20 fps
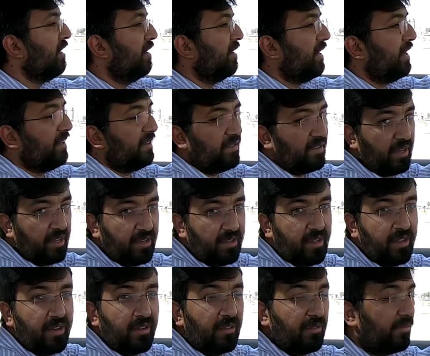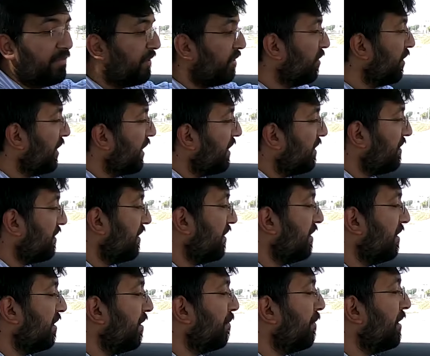right side there is fuel gauge, and
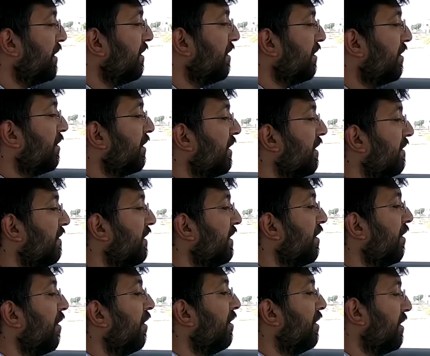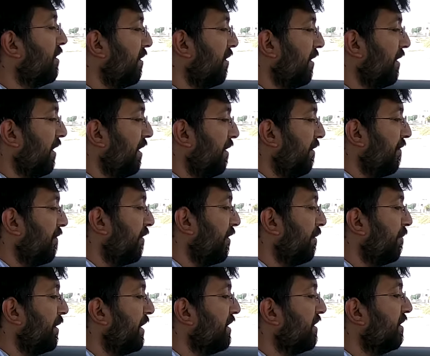in the middle you can see all your
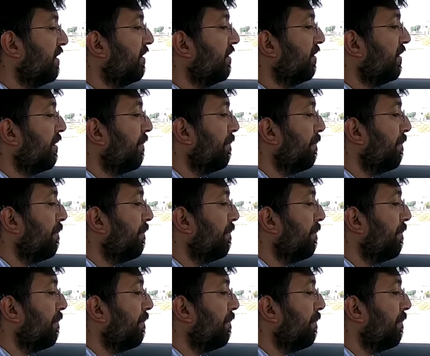information. So the